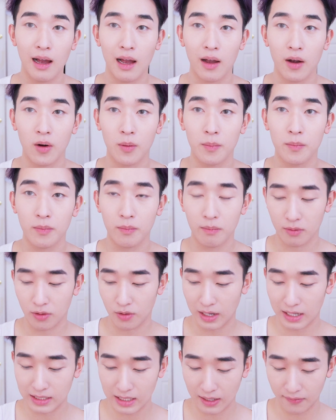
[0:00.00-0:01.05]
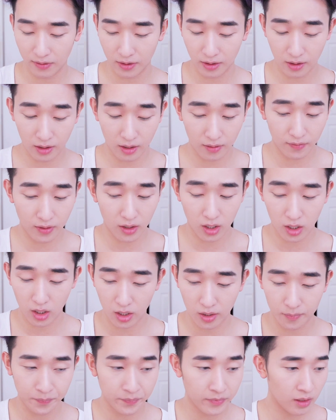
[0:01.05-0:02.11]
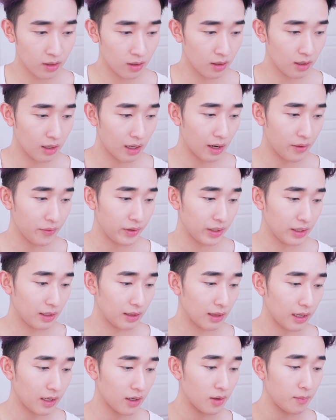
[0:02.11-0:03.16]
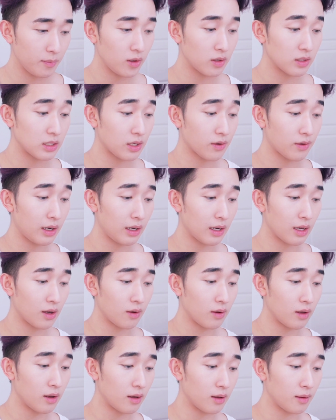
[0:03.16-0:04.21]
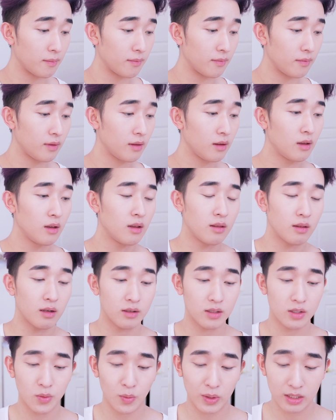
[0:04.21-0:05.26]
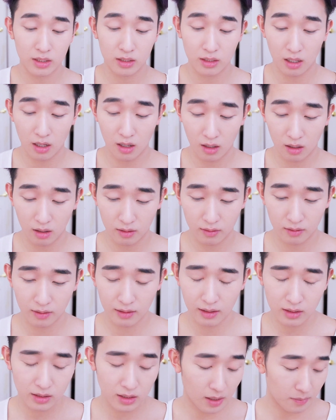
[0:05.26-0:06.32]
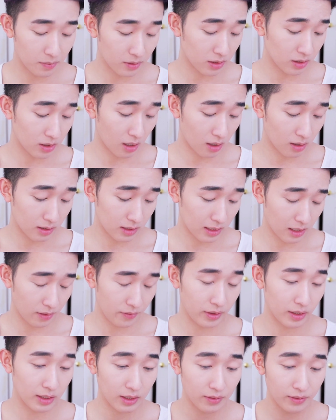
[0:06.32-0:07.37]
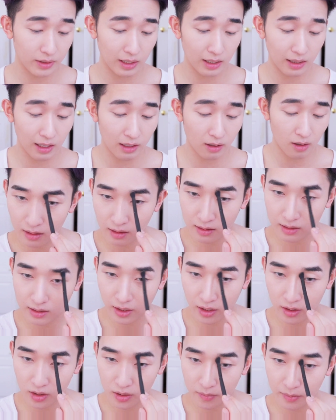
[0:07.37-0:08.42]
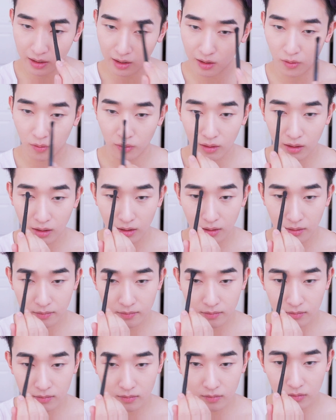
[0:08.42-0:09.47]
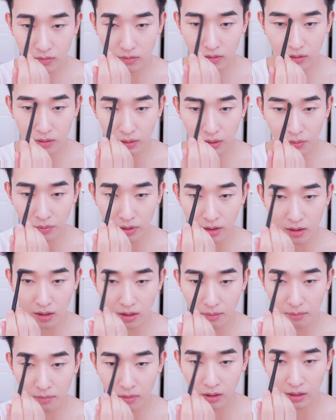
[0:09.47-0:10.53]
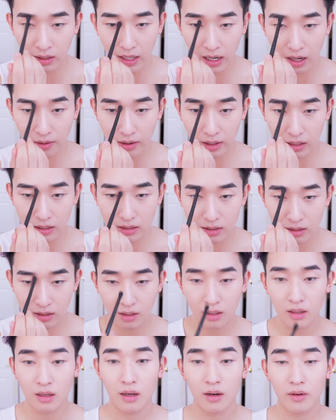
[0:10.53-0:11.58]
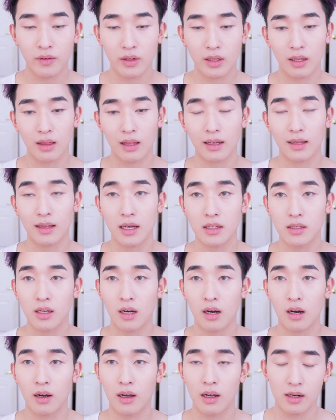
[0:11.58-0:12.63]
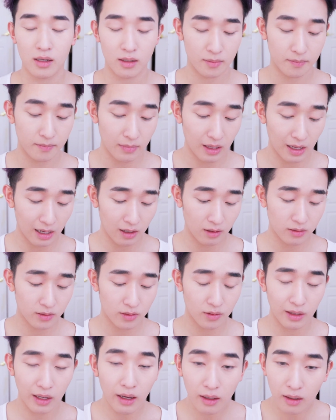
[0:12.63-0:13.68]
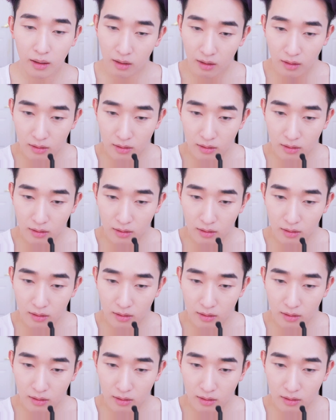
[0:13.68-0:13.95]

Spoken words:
hope you guys have heard of her. I really like her music right now. There's this one song, there's a couple songs that I really like. Scared to Be Lonely, the one with Martin Garrix. Really like that song. I also like